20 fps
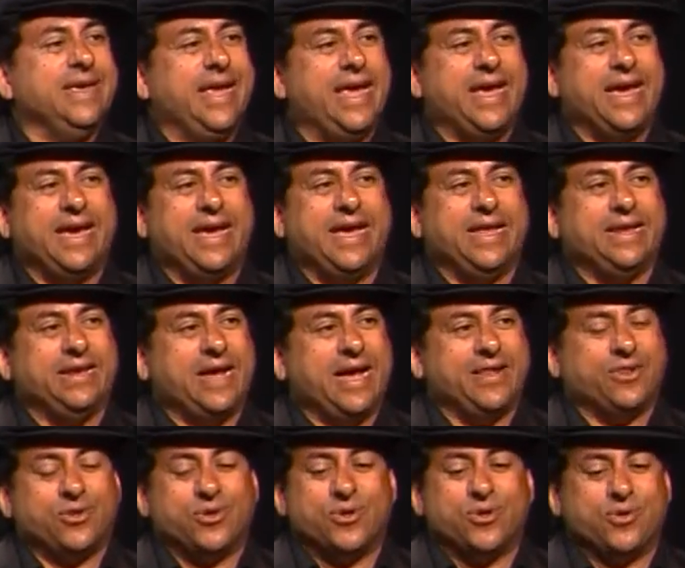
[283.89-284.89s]
And
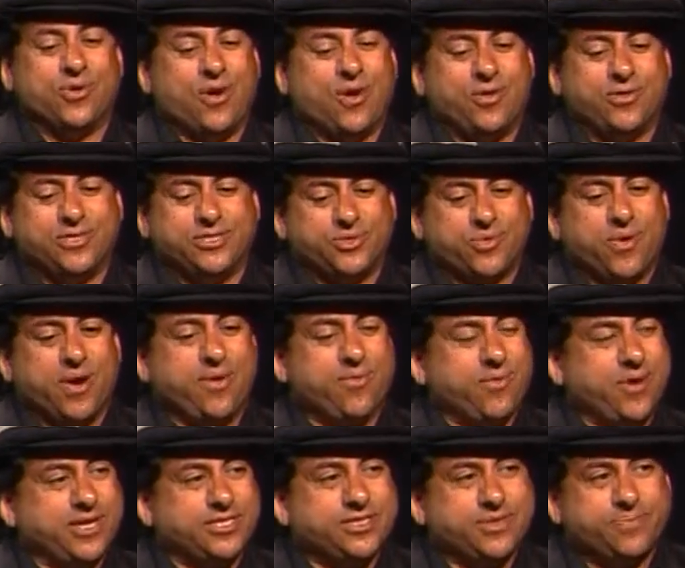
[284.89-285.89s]
I learned all these
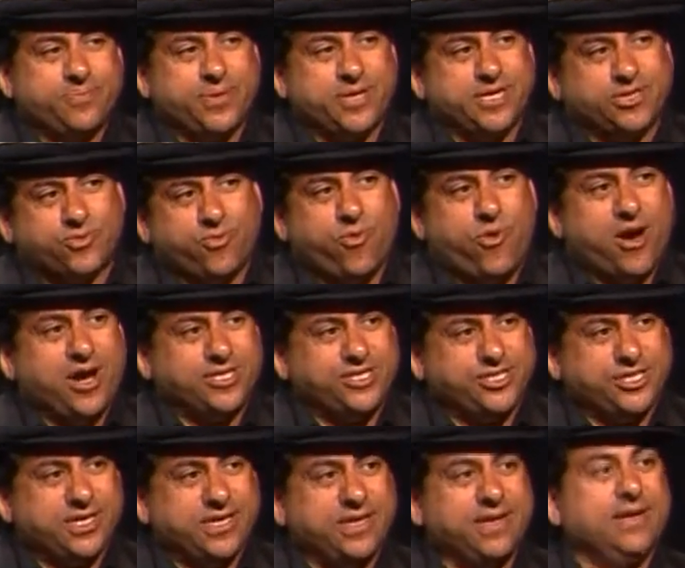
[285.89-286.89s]
great recipes
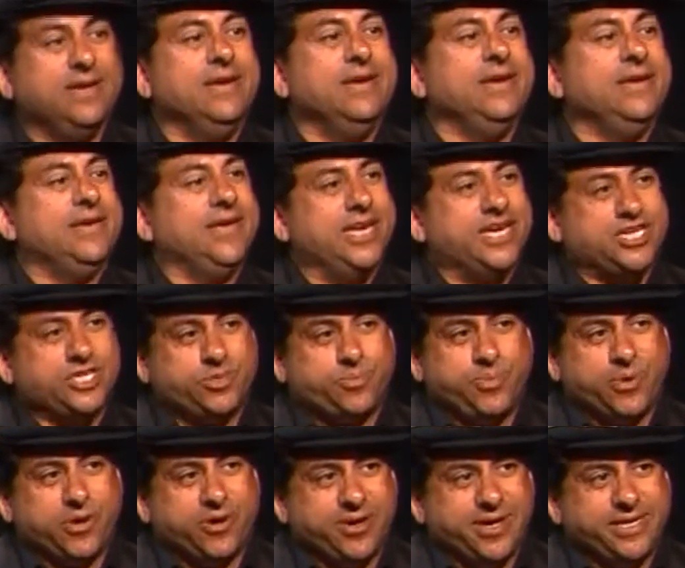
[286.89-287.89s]
watching
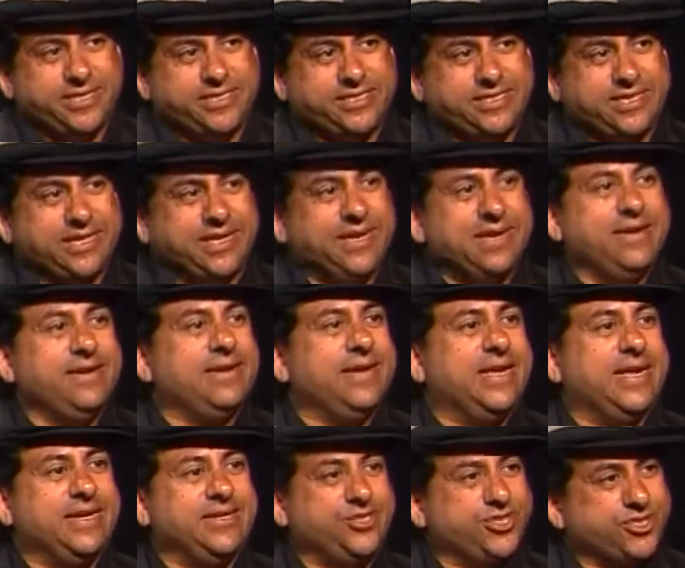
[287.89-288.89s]
experiencing
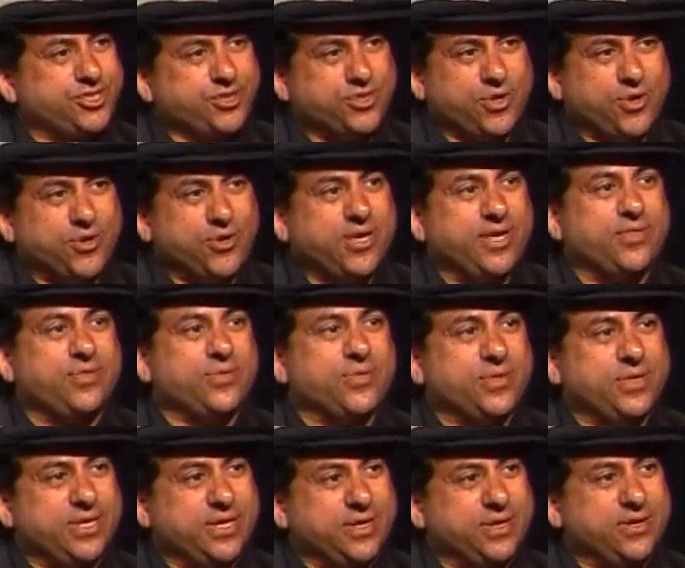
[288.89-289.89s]
and just learning
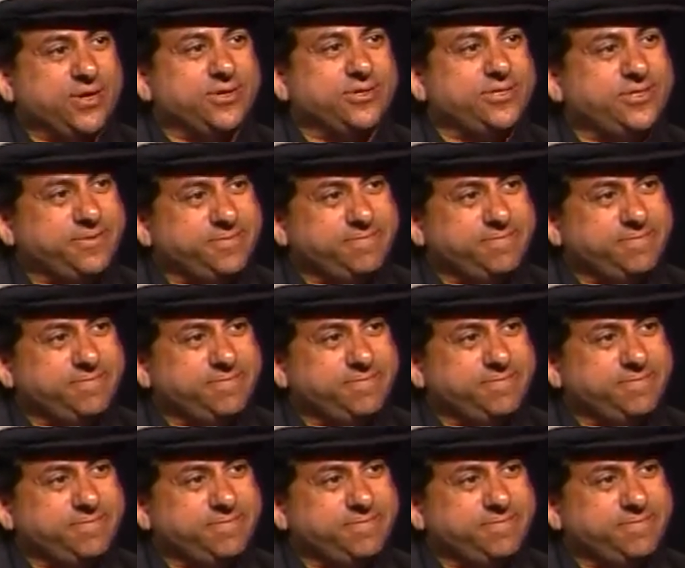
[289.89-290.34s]
through the years.